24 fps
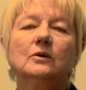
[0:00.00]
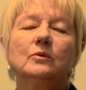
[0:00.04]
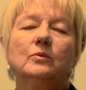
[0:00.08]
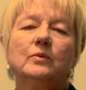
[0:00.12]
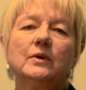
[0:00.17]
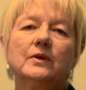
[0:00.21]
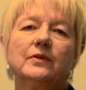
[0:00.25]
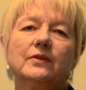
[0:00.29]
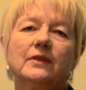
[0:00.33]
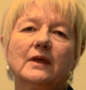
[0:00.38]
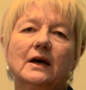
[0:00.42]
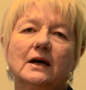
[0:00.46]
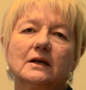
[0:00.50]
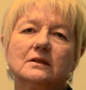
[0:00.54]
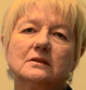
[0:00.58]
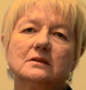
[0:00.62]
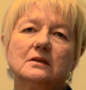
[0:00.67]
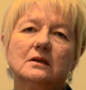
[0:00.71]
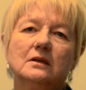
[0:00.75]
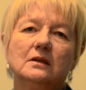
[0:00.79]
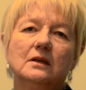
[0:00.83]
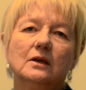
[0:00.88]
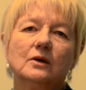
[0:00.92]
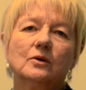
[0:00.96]
with that
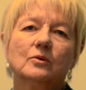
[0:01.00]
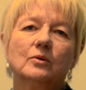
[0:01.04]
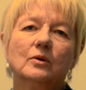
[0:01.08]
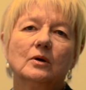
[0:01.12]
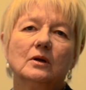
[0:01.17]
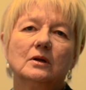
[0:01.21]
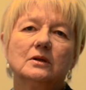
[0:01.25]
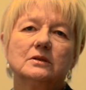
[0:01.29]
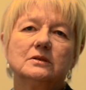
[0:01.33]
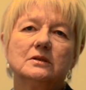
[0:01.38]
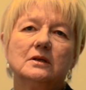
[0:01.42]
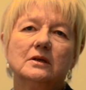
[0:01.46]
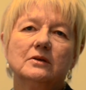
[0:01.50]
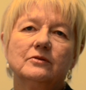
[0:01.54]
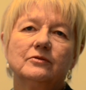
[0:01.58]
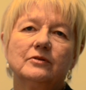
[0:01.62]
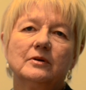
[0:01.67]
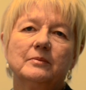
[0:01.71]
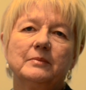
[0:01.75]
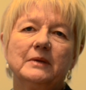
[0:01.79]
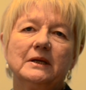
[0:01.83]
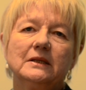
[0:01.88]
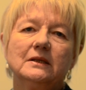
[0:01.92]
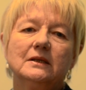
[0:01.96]
inequality
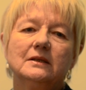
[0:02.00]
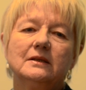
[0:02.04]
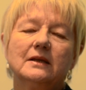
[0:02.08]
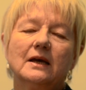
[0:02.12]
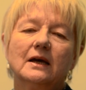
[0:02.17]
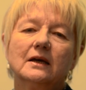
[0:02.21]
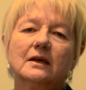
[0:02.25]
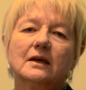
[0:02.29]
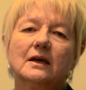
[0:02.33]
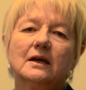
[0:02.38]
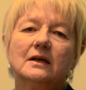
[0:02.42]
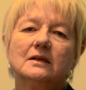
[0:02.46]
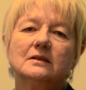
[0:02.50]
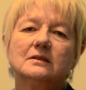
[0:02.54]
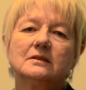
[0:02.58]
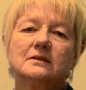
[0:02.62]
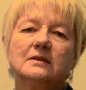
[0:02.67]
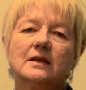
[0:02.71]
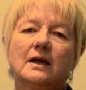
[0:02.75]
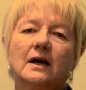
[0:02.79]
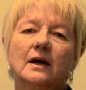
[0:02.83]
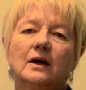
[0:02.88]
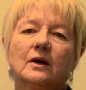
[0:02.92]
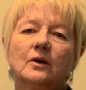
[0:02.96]
for many decades
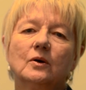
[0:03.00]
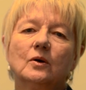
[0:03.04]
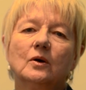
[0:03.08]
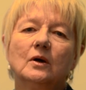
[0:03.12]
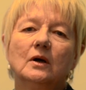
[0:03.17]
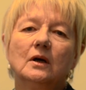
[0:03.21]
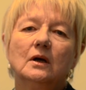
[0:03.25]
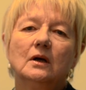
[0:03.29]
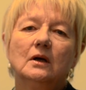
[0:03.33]
now,